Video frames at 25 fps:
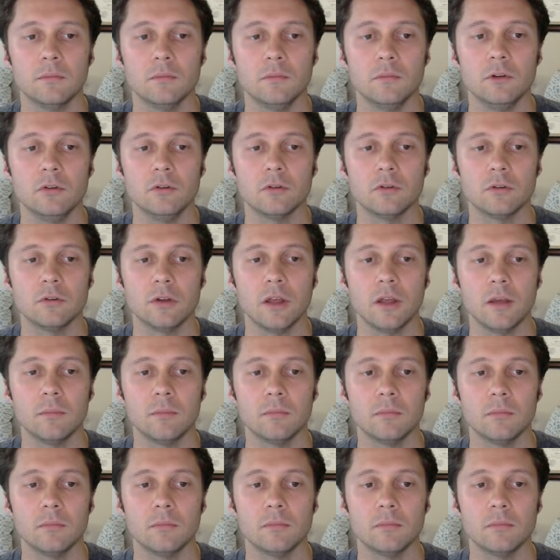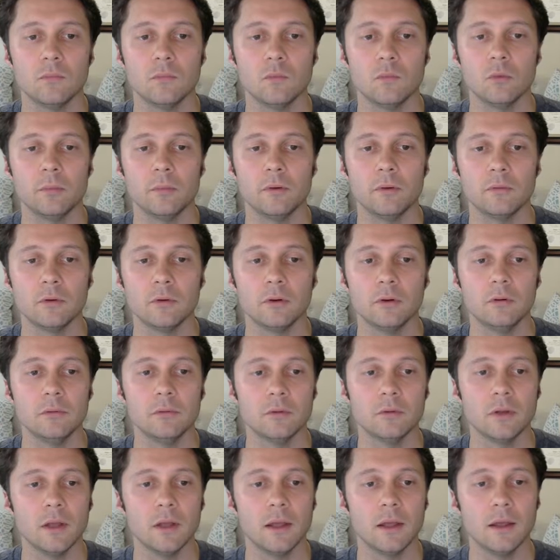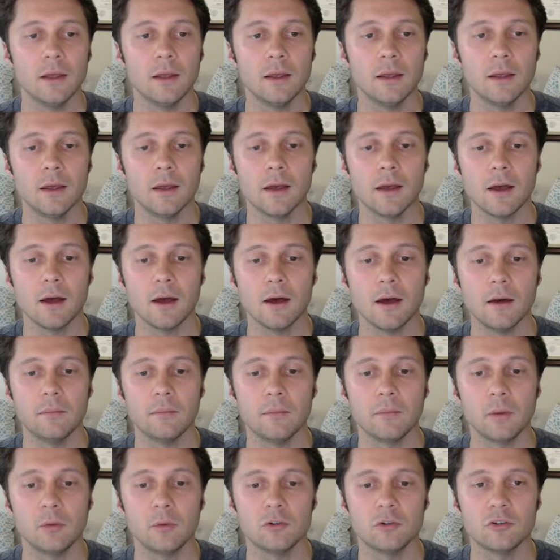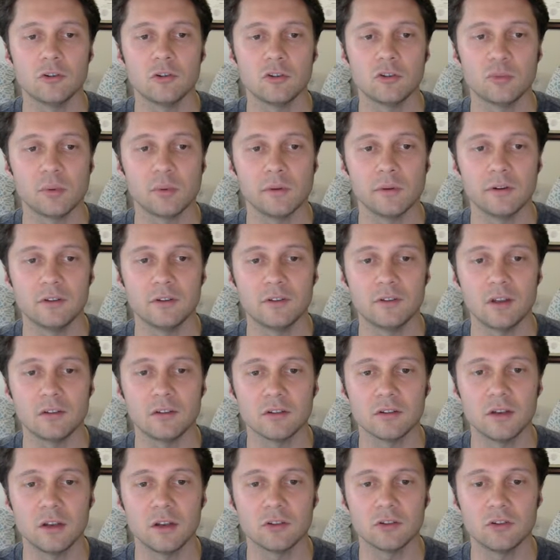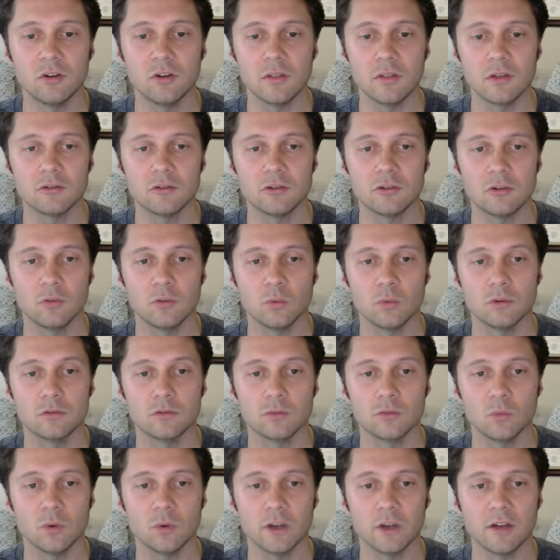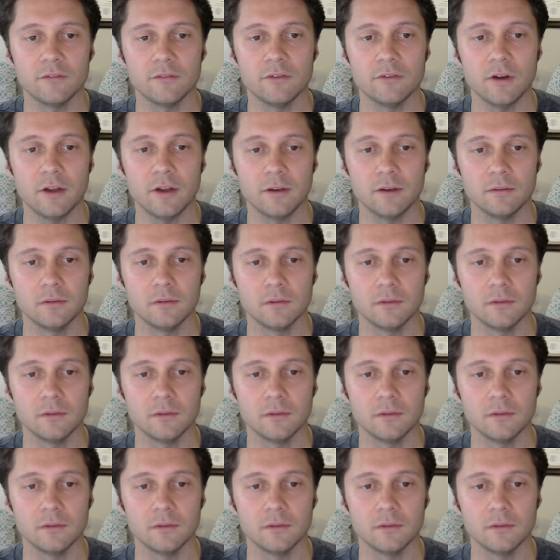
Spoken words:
Username will be root, and we should just be able to test connection, and that should work out fine.